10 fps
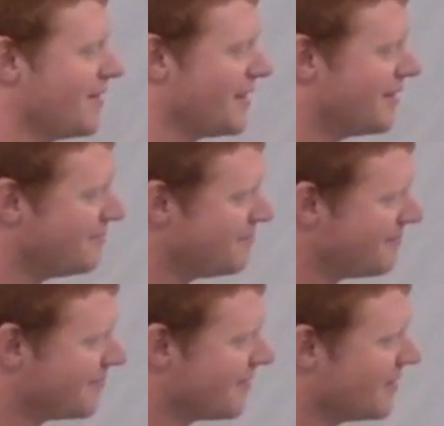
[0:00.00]
Yep.
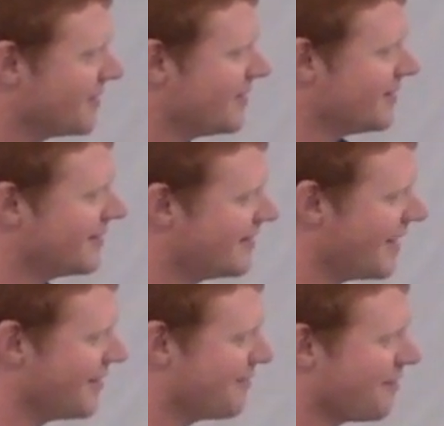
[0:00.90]
We're
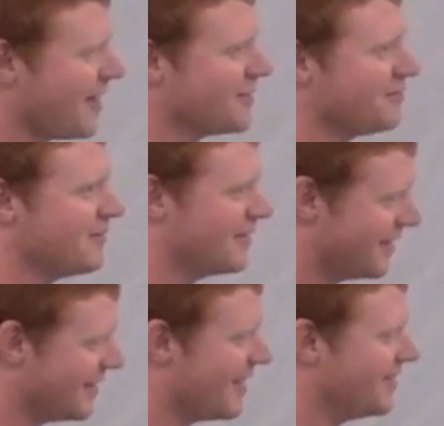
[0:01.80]
staying fresh with
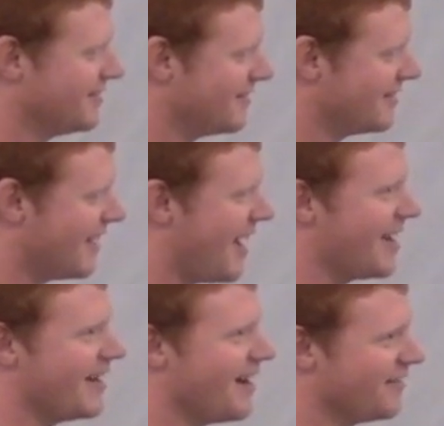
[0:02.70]
the, uh, the
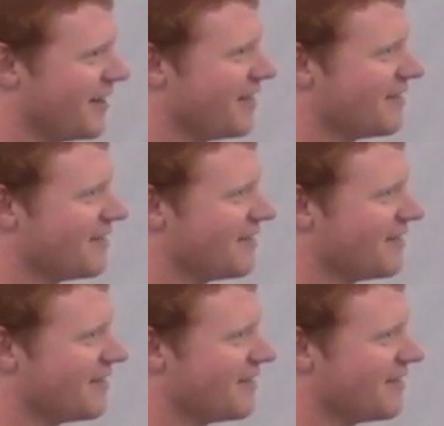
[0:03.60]
hay down there.